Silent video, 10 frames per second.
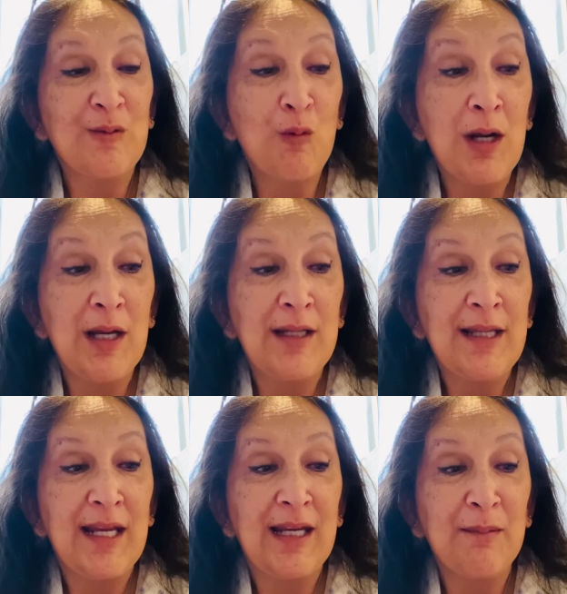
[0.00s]
One,
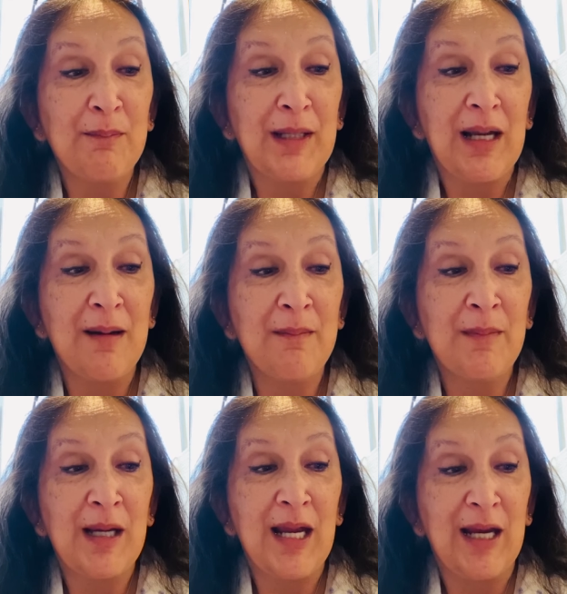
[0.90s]
they can
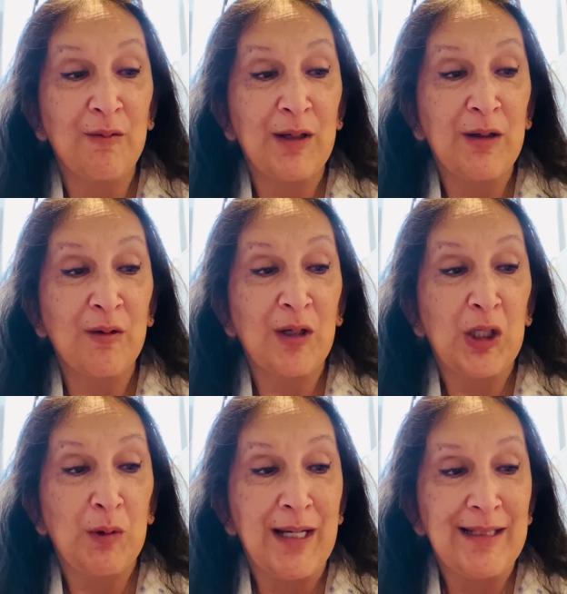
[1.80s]
become angry or
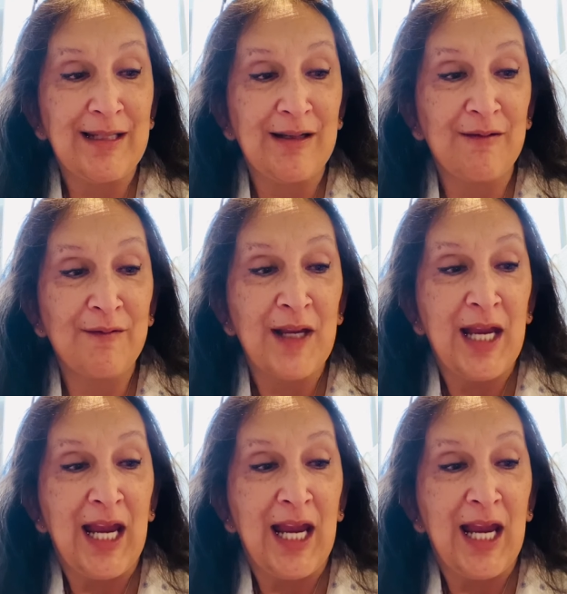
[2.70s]
aggressive